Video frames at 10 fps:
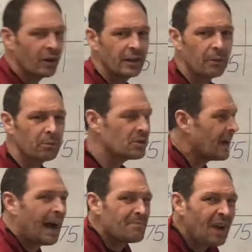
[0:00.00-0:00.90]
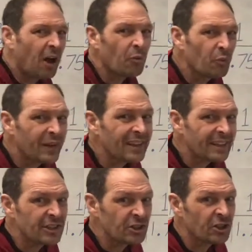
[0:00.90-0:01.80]
numbers? I'm not really
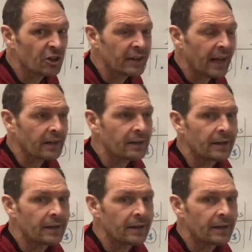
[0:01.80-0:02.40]
sure yet.